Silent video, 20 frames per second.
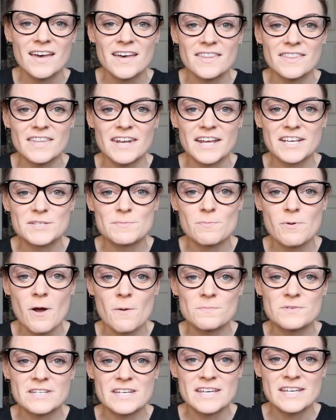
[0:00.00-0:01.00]
The next
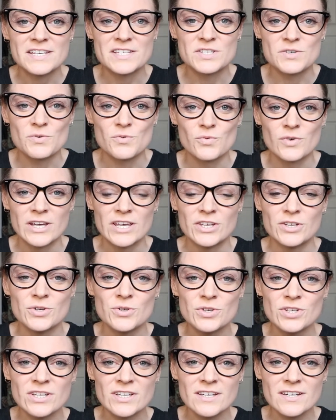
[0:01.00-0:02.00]
prompt is
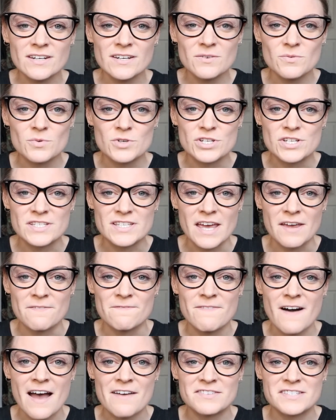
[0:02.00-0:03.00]
Reunion, which is a
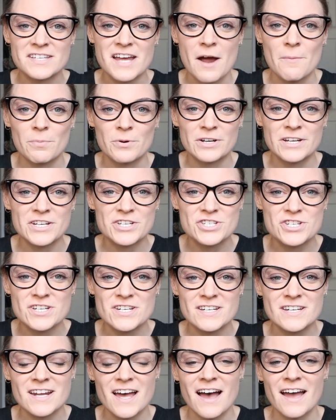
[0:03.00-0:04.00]
5-star
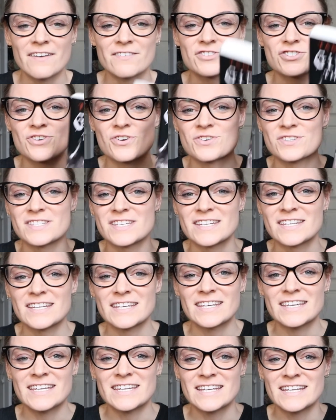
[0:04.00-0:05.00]
prediction. I've
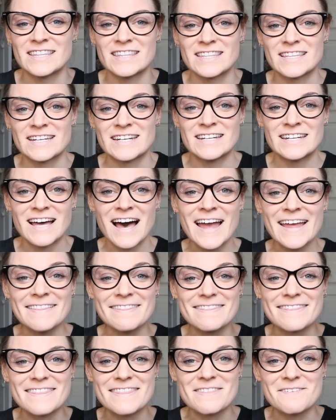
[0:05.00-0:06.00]
chosen Gideon the
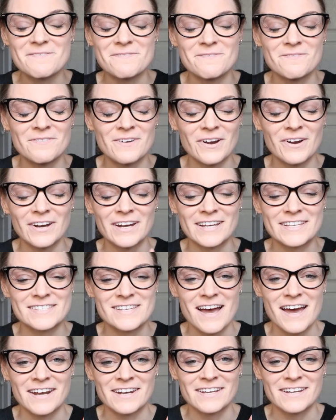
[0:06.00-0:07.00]
Ninth. Very
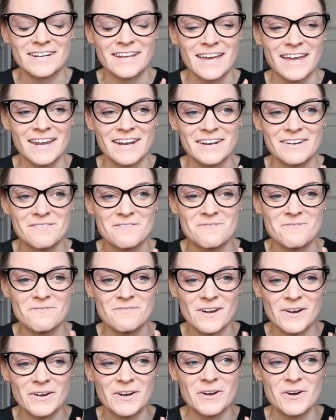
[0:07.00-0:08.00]
excited and
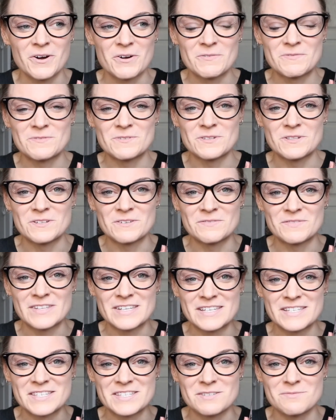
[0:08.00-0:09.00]
very hopeful of
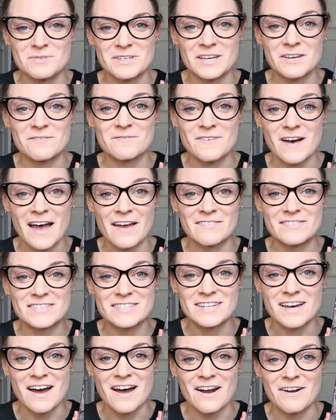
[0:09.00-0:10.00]
this to be a
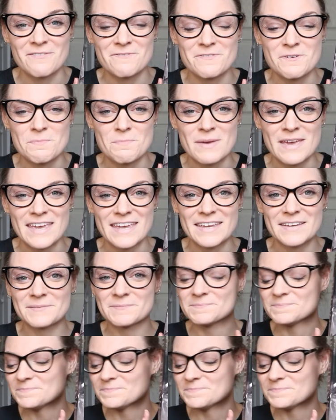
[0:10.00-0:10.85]
5-star for me.